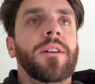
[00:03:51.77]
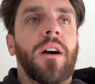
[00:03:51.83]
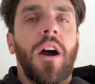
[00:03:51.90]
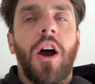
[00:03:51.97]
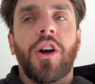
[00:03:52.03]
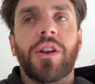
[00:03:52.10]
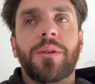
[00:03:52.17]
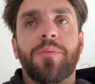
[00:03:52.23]

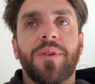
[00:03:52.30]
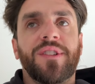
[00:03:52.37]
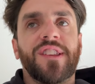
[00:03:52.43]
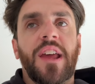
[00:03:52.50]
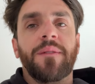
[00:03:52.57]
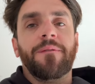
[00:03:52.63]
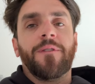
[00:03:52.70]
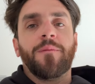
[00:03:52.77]

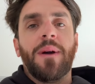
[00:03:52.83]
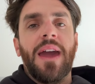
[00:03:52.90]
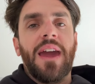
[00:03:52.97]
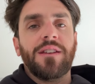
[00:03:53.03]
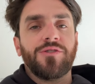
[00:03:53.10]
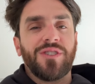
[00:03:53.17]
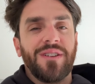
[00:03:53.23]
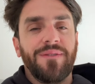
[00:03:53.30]
100% for my
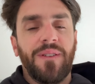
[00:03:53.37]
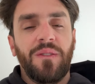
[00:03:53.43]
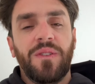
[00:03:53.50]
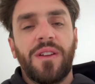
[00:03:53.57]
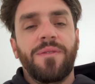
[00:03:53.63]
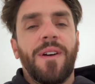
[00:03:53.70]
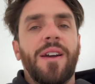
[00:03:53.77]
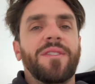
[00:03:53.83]
entry at
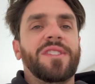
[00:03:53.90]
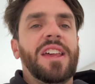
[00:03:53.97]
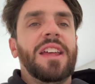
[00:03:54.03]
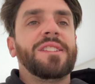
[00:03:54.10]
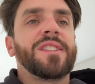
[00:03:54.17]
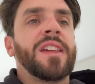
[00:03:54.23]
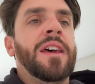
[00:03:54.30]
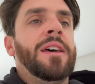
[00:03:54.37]
55
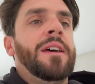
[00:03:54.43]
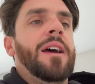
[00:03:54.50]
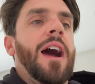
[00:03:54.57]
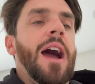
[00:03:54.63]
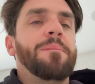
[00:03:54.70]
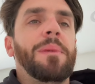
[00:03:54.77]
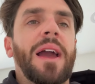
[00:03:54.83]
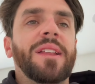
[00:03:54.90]
cents,
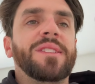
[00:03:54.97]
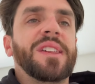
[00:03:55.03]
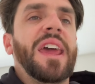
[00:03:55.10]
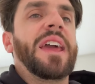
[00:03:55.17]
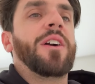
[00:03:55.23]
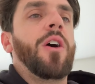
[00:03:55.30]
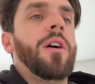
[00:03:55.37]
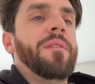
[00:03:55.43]
I might
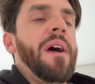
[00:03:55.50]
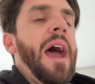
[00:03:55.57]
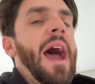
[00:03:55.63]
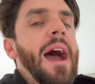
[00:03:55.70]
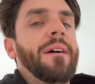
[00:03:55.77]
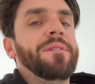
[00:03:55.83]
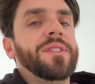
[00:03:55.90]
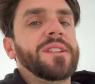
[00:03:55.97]
take off
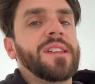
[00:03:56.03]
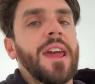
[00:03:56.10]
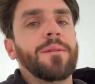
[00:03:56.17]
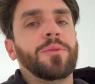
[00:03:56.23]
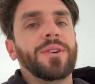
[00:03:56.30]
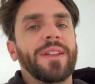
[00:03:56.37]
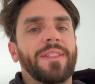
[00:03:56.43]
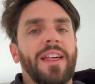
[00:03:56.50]
half the
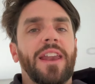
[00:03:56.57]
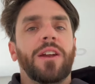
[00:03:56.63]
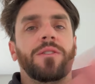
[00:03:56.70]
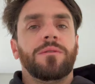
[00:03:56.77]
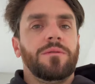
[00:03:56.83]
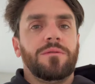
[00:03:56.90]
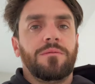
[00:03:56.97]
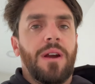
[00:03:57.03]
table and let it
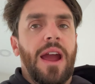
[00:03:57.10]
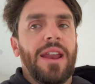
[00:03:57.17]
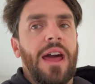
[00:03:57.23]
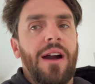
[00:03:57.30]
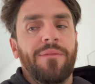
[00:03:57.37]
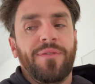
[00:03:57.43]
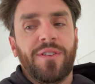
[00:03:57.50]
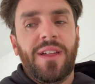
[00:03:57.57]
ride
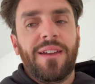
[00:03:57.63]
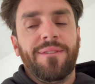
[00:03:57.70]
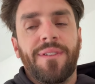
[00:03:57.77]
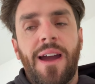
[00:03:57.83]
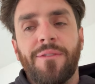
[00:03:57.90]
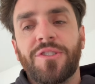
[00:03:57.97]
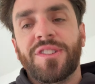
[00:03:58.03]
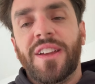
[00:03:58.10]
out for like
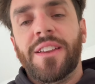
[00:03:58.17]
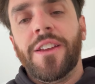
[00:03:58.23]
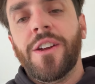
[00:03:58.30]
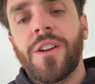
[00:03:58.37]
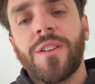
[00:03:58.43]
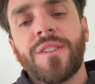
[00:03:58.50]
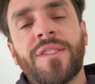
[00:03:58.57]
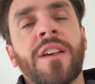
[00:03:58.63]
five or 10
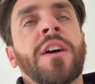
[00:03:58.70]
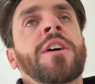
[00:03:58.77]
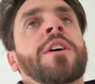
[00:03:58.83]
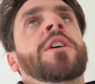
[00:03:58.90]
years.